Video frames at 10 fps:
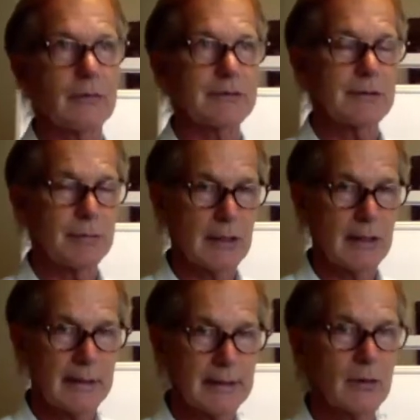
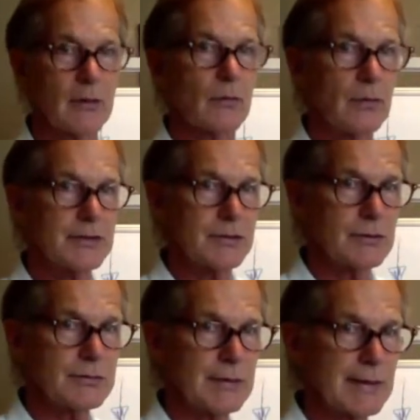supplying rich
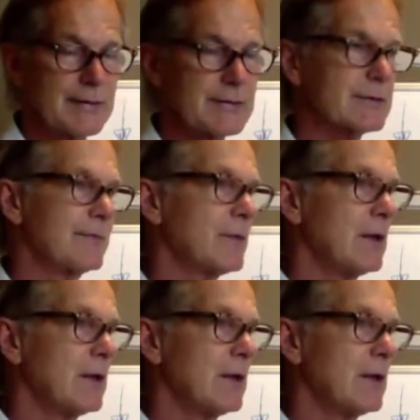nutrients,